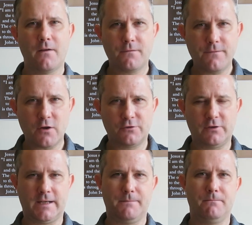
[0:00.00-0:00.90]

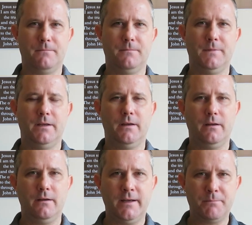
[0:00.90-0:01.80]
Firstly,
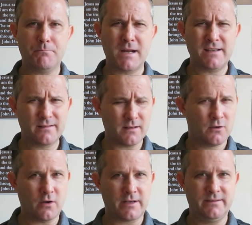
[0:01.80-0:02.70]
it means that
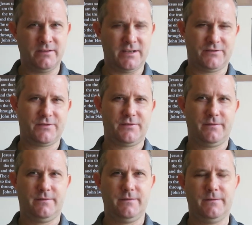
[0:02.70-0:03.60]
God exists.
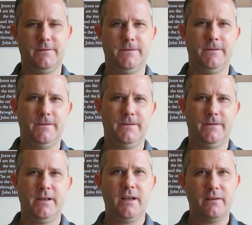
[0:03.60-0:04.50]

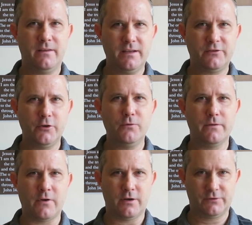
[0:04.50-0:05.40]
This
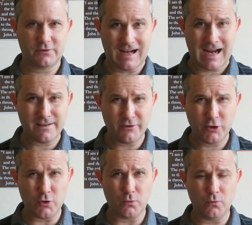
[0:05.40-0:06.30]
universe and
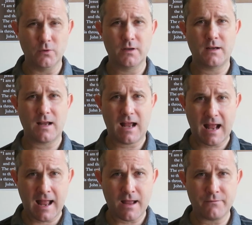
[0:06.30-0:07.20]
you
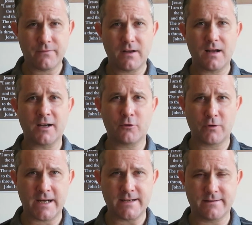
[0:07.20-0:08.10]
have a
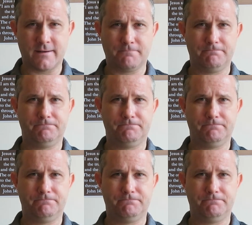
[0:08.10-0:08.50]
creator.